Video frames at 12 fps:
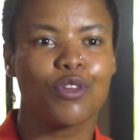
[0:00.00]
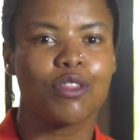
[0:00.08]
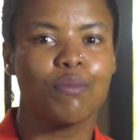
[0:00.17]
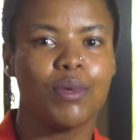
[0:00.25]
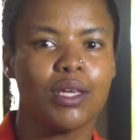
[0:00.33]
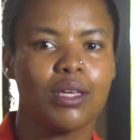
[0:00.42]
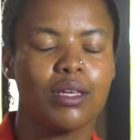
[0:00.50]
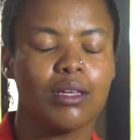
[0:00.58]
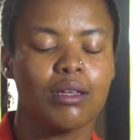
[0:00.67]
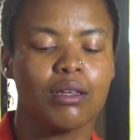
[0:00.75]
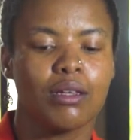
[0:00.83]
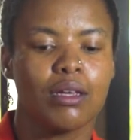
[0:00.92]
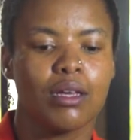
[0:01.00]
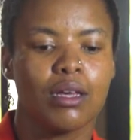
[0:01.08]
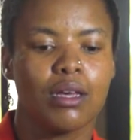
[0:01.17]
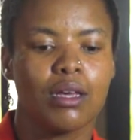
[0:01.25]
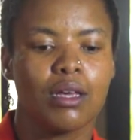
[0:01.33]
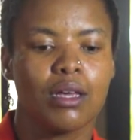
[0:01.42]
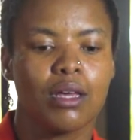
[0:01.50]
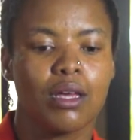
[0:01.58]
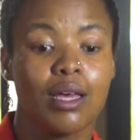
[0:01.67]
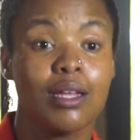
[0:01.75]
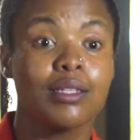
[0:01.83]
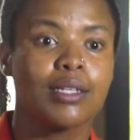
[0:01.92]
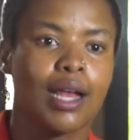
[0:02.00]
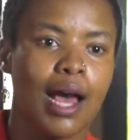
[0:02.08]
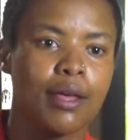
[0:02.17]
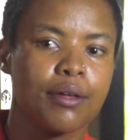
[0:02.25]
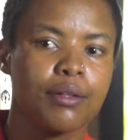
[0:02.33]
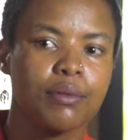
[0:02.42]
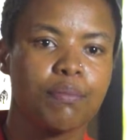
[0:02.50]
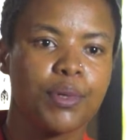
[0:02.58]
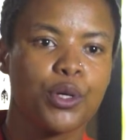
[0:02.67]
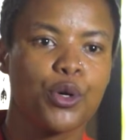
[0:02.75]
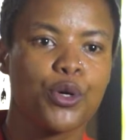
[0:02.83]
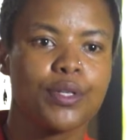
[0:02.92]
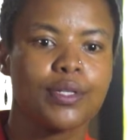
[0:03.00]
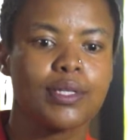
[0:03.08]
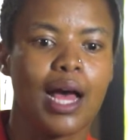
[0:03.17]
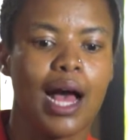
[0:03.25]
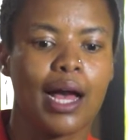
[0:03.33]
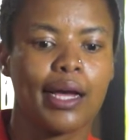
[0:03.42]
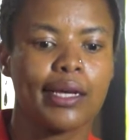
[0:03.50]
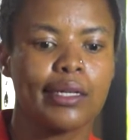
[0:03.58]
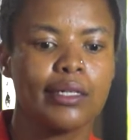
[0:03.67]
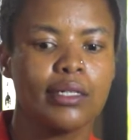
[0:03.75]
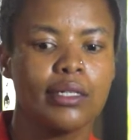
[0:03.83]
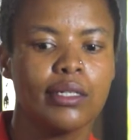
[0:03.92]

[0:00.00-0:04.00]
with me in denial because I